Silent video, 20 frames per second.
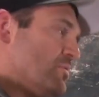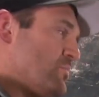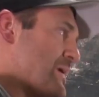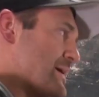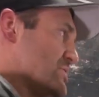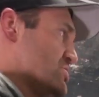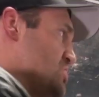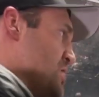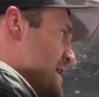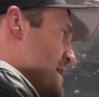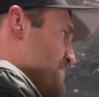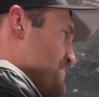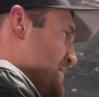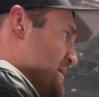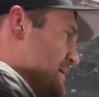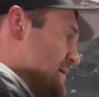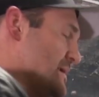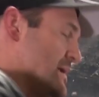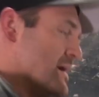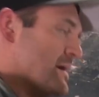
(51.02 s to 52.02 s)
middleweight
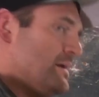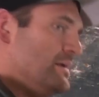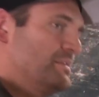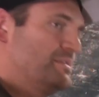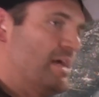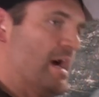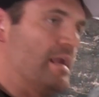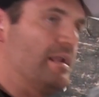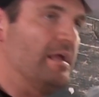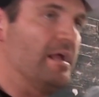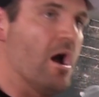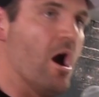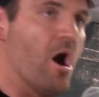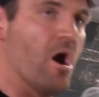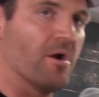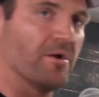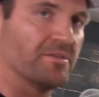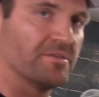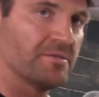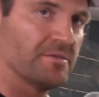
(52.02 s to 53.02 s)
champion,
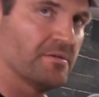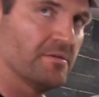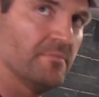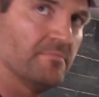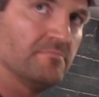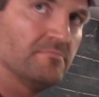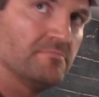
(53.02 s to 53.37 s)
Teddy Hart.